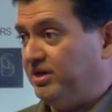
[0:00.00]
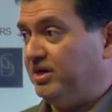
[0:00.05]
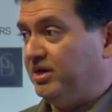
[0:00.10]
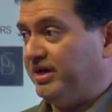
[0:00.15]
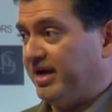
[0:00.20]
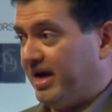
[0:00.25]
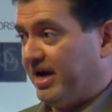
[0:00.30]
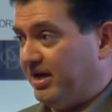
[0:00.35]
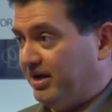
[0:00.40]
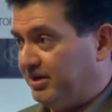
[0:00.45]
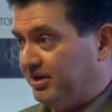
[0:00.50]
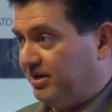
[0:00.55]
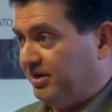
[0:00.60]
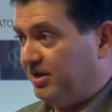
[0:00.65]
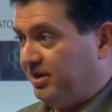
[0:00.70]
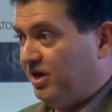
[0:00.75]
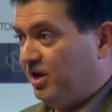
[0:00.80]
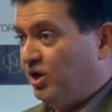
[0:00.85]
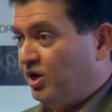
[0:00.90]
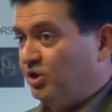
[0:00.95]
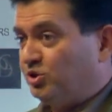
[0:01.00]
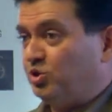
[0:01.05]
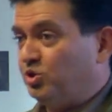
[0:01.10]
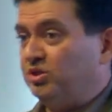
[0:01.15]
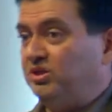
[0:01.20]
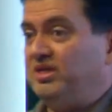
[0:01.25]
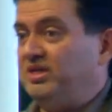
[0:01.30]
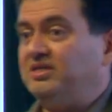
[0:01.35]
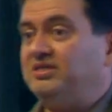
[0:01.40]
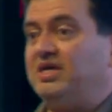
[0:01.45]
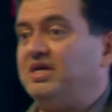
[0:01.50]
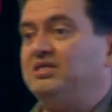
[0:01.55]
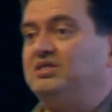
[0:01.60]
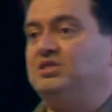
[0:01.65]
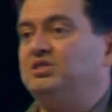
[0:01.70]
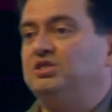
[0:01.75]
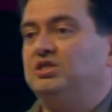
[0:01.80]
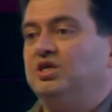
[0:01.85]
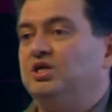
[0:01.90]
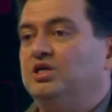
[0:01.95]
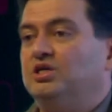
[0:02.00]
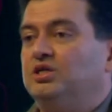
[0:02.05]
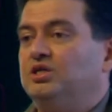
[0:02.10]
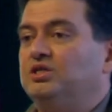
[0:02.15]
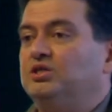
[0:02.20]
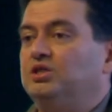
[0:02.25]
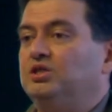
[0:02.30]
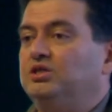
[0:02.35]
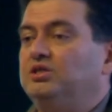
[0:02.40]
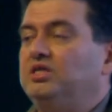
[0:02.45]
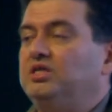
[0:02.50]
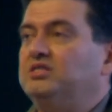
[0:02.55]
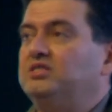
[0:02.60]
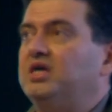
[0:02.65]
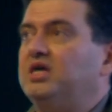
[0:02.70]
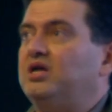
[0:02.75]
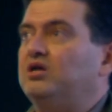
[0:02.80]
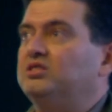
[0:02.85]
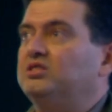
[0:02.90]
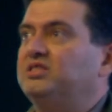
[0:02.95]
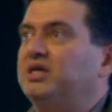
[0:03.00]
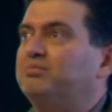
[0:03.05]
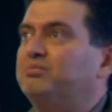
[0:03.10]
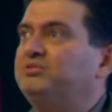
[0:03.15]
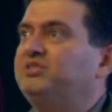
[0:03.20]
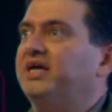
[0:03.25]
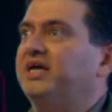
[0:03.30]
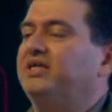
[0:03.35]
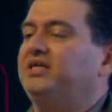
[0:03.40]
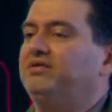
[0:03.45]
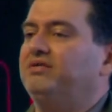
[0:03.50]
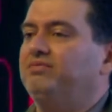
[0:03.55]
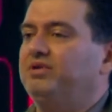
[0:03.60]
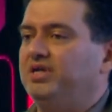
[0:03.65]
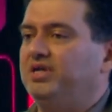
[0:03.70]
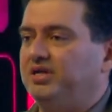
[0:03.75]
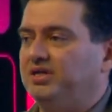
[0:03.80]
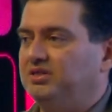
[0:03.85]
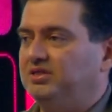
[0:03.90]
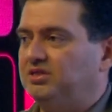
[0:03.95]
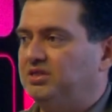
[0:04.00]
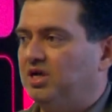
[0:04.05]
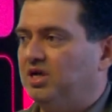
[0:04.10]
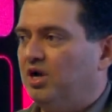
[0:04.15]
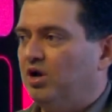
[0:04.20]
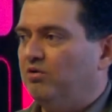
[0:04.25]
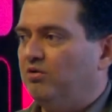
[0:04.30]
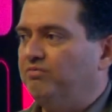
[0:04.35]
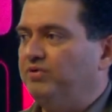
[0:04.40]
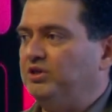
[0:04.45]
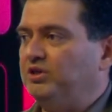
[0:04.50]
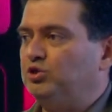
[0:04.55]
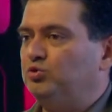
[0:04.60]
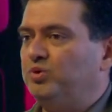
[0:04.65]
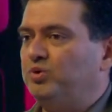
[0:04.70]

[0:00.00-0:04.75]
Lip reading: reality. So these are subjective needs which we